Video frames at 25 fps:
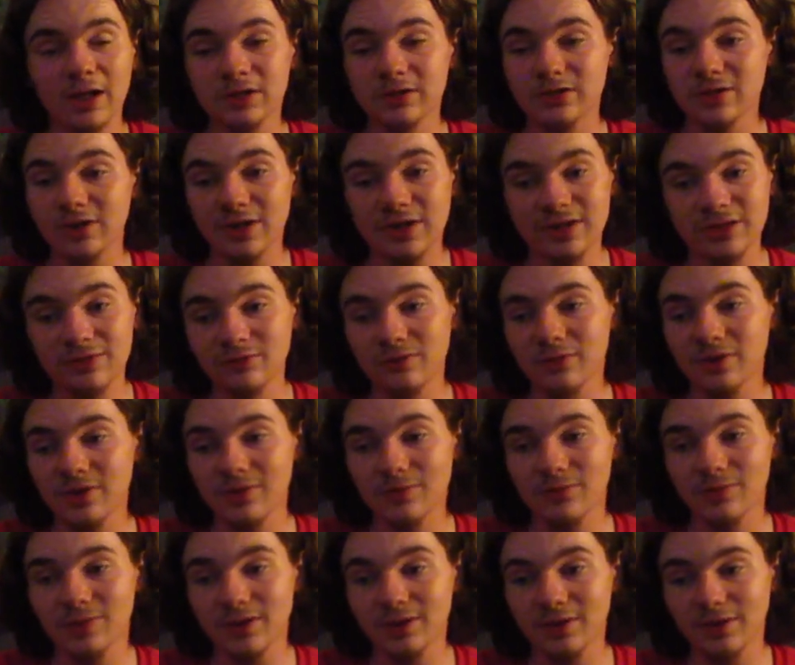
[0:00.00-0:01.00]
so I didn't
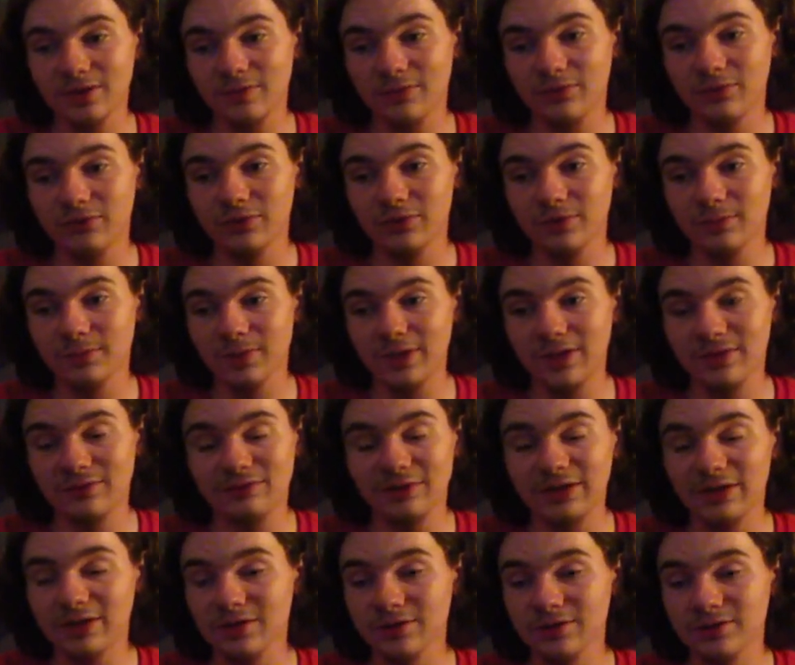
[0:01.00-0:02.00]
really want to film any
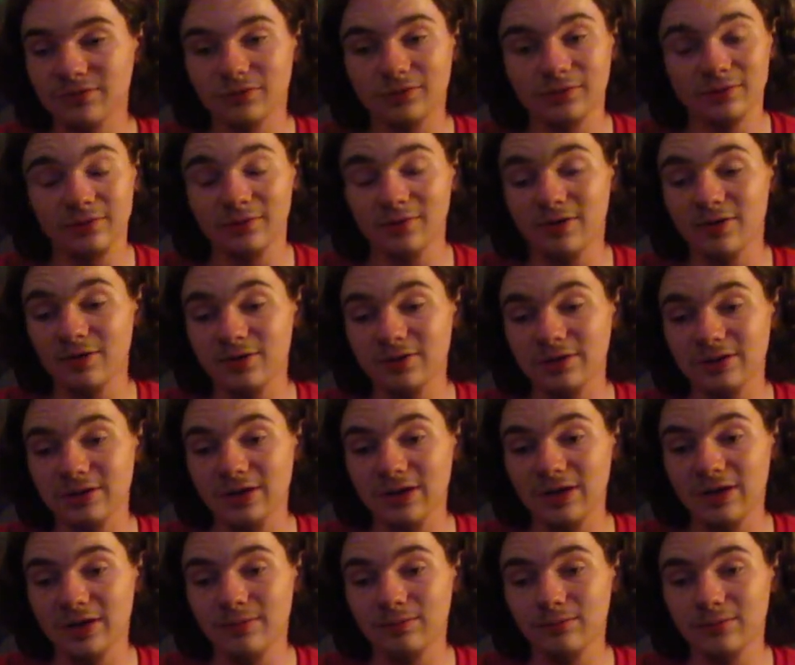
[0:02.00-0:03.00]
videos for a long
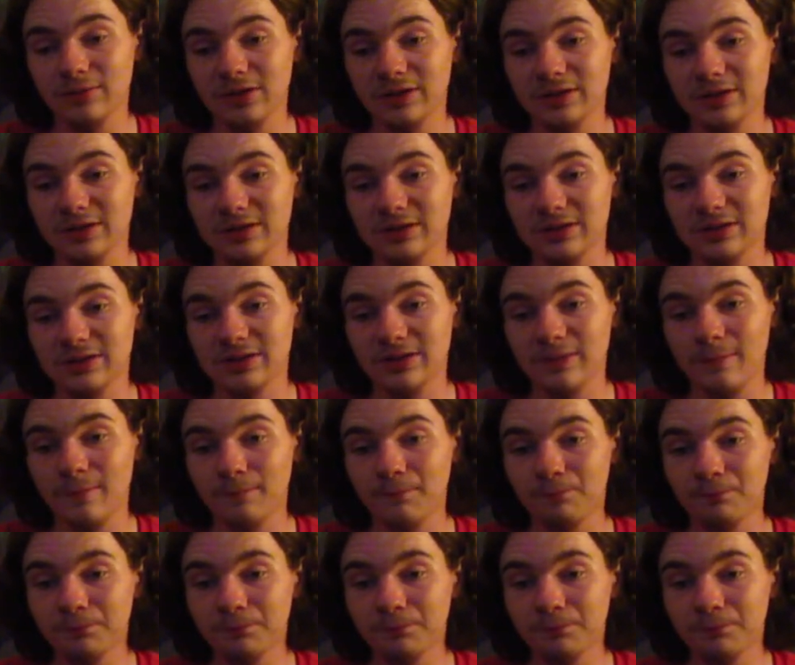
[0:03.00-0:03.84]
time because